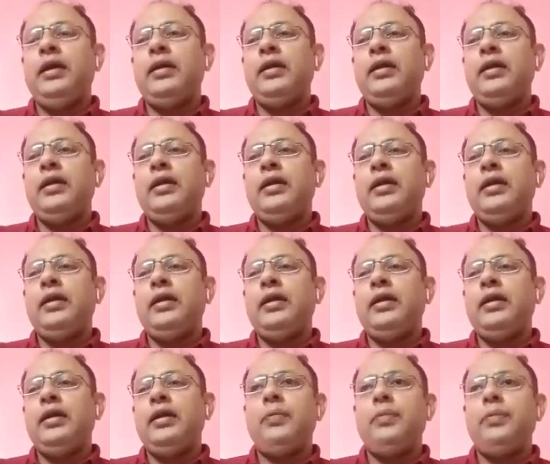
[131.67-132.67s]
India
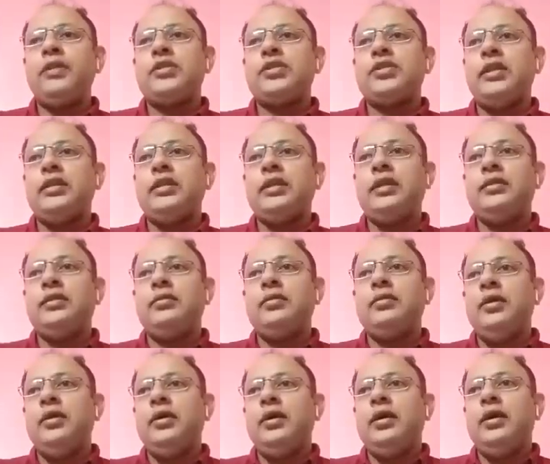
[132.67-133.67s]
relations have been
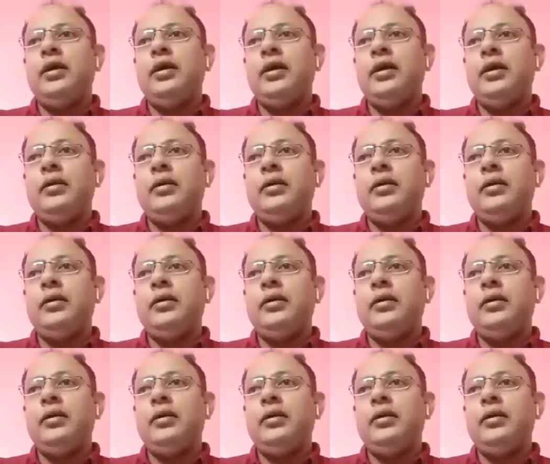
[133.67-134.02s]
strengthened